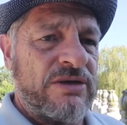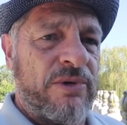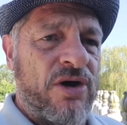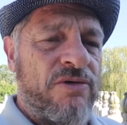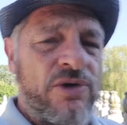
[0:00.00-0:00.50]
to
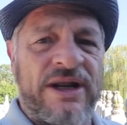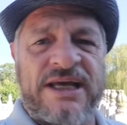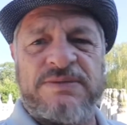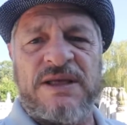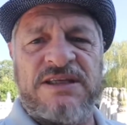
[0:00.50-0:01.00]
buy a really
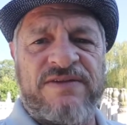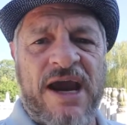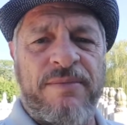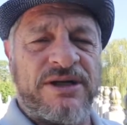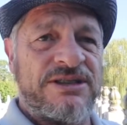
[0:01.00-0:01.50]
expensive
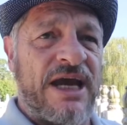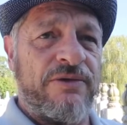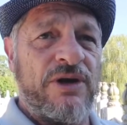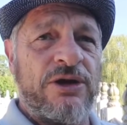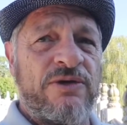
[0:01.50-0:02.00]
camera to take really